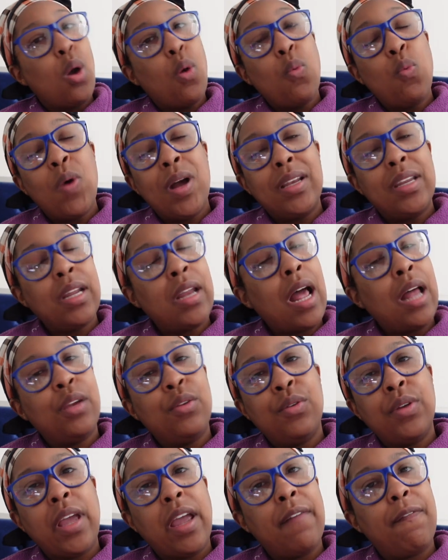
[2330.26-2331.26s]
What did I
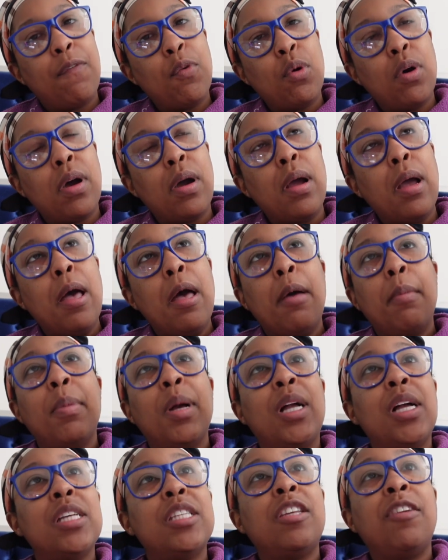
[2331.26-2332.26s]
do that for?
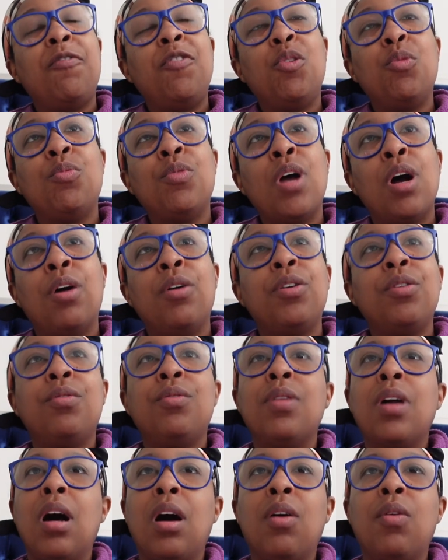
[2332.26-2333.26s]
Because if you know, you
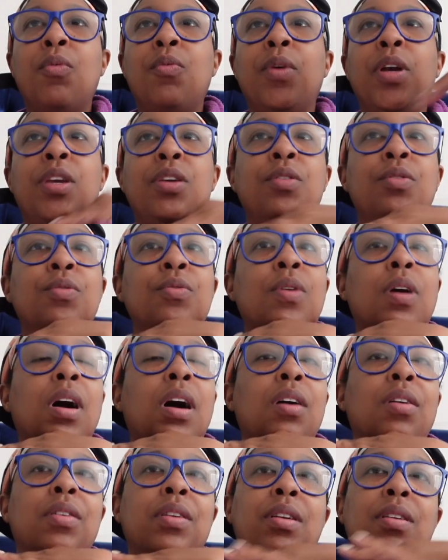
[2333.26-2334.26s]
know, when you are
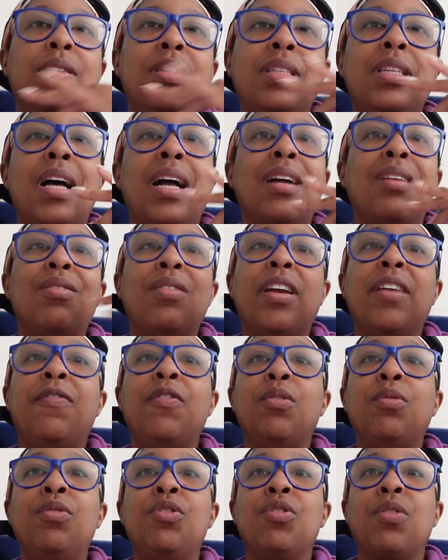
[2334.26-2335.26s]
on your cycle, if
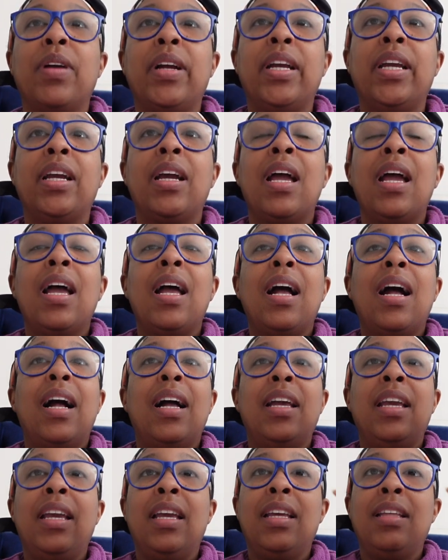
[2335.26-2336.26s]
you drink,
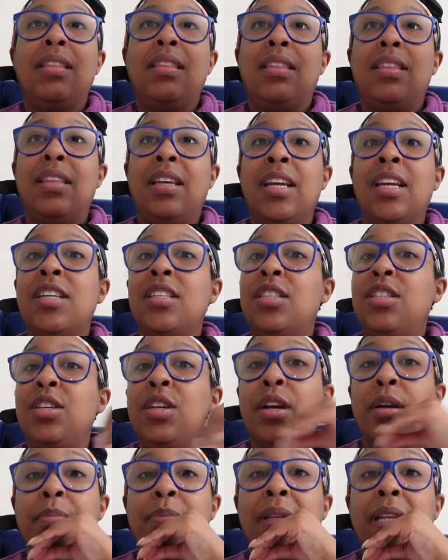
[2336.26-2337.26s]
it thins
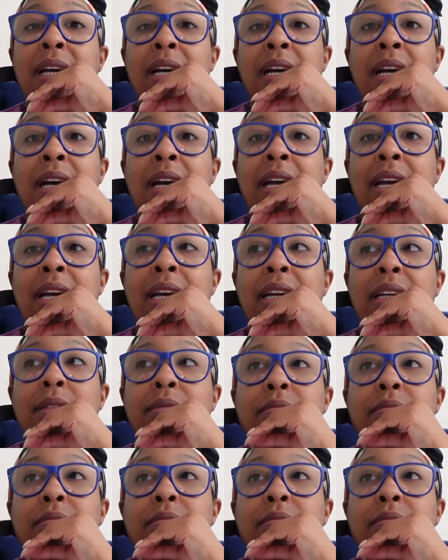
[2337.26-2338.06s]
your blood.